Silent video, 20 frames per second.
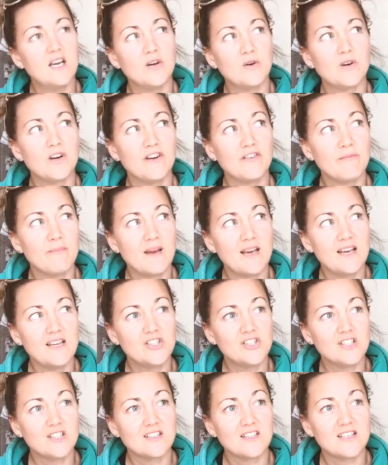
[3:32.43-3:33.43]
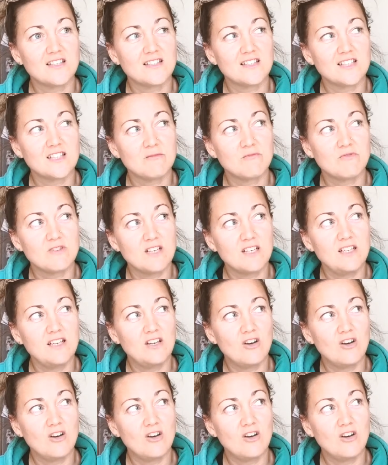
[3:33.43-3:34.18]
where I've made shit that seemed really